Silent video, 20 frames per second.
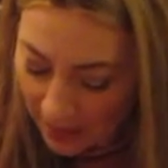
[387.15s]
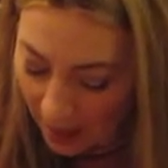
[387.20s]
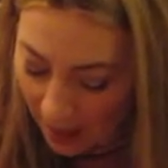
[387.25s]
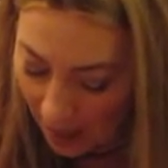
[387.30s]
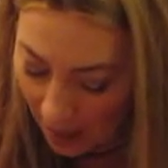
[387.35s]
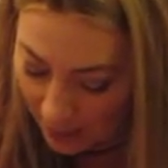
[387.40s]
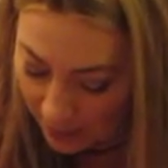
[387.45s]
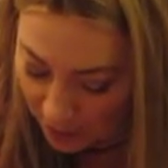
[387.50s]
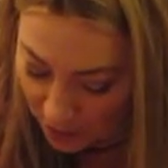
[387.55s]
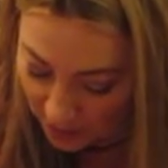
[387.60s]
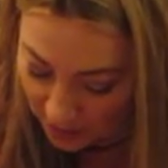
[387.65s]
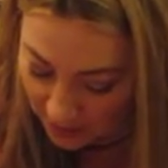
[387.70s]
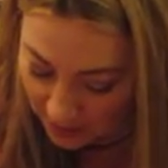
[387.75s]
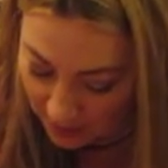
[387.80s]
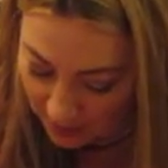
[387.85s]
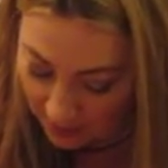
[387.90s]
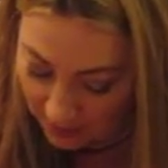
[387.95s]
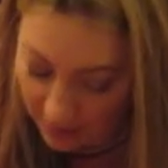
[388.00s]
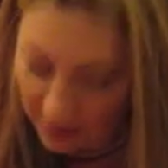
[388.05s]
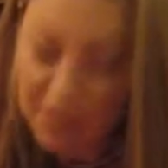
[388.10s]
I'm just
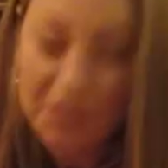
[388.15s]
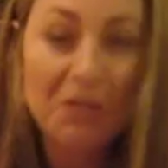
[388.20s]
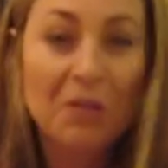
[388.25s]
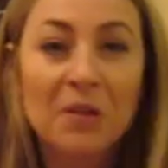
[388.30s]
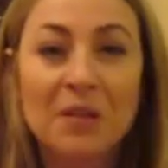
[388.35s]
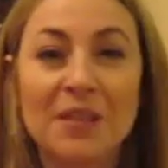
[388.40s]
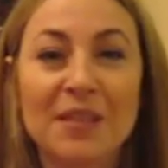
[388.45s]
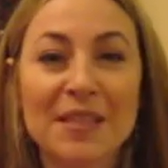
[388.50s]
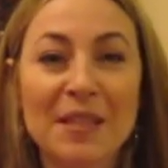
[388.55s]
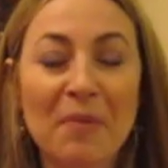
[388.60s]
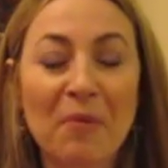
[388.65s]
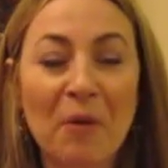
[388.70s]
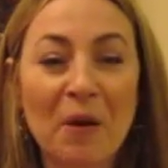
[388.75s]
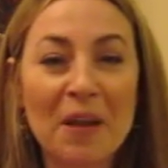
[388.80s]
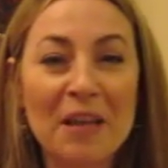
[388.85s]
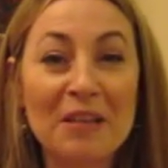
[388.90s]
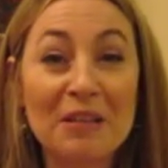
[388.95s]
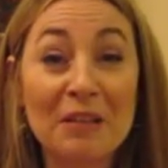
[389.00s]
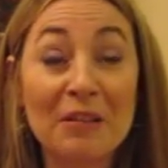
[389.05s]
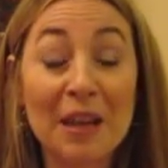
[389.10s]

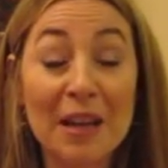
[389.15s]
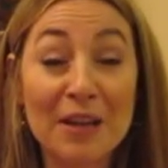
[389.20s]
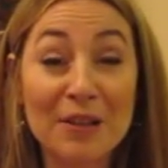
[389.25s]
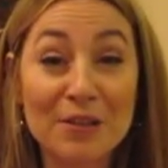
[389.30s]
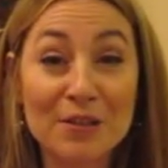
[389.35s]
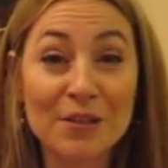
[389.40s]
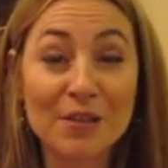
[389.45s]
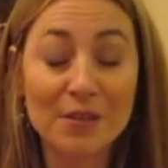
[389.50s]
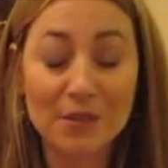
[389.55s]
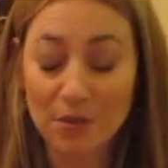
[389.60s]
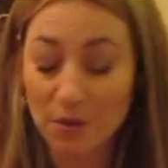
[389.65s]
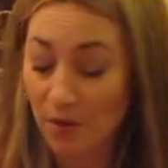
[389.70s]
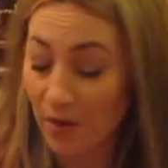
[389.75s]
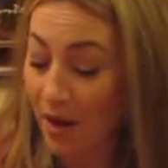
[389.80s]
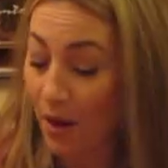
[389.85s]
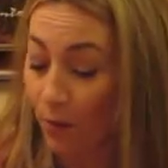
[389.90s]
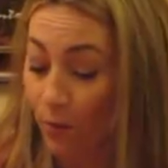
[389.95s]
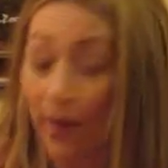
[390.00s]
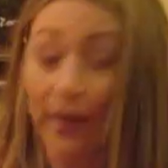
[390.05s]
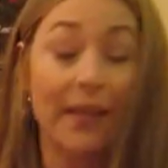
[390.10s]
separating the layers so
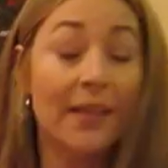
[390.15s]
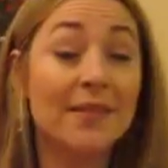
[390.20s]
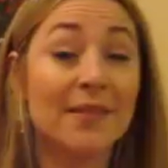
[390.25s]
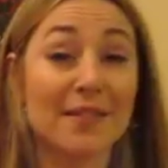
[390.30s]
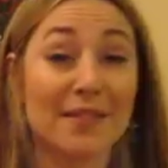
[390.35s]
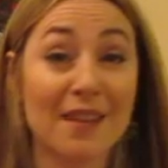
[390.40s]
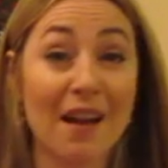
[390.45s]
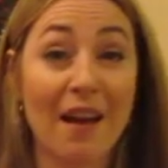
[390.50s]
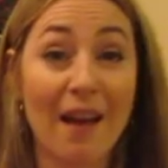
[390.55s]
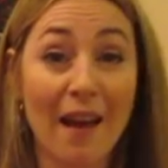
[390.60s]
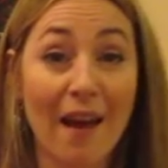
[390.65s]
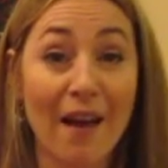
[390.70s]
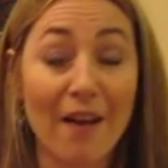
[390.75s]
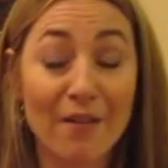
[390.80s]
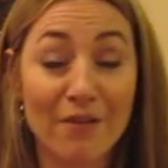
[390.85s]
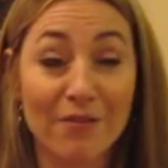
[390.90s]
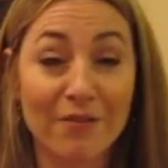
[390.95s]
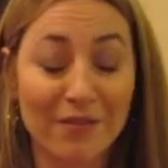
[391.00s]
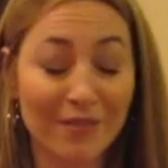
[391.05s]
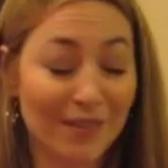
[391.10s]
that Rennie does not
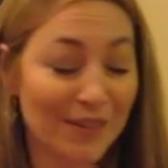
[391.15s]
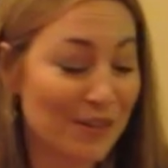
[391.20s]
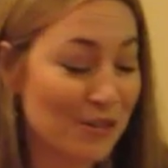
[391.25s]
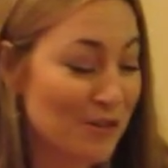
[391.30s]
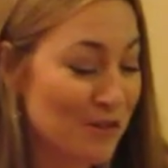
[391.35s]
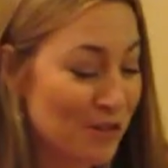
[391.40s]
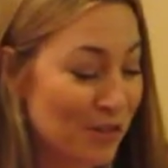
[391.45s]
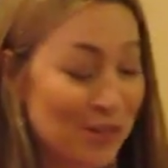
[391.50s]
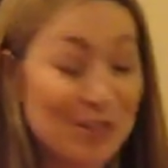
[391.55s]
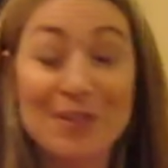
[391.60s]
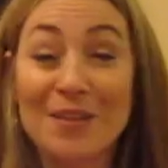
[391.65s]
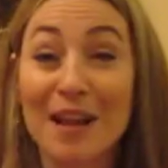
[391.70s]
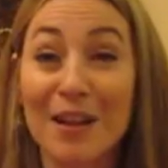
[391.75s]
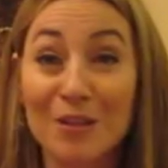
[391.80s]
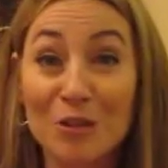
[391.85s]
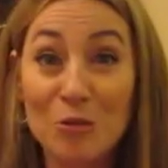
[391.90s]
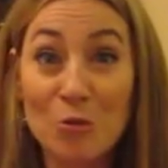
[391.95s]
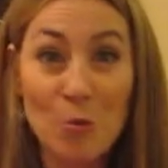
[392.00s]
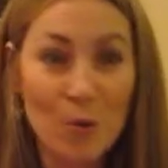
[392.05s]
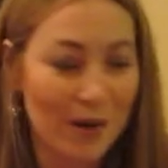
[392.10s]
have, she's not
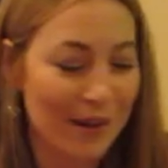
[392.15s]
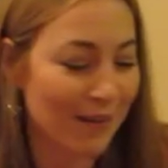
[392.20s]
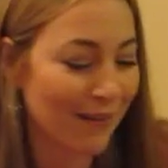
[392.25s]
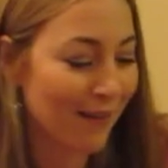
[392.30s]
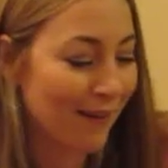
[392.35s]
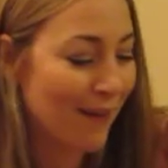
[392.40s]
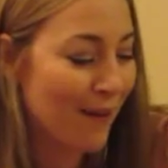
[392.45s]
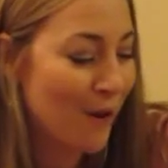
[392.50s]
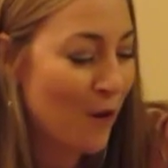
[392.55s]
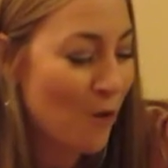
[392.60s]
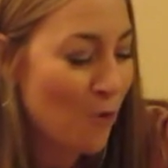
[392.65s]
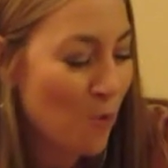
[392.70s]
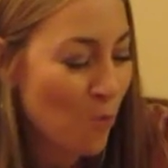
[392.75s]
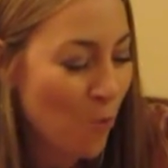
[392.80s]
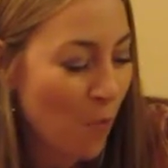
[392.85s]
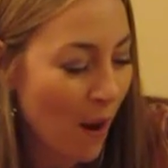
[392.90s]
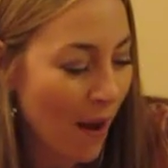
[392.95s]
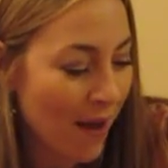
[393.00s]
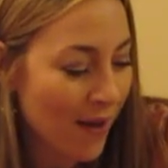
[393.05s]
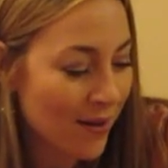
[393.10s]
shorted
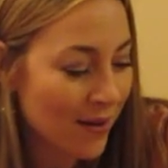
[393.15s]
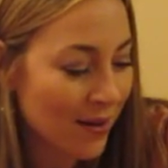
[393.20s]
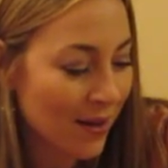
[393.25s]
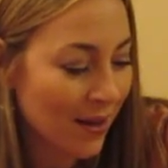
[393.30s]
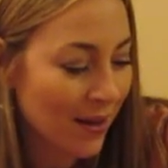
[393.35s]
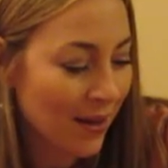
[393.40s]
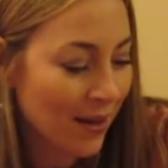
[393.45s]
one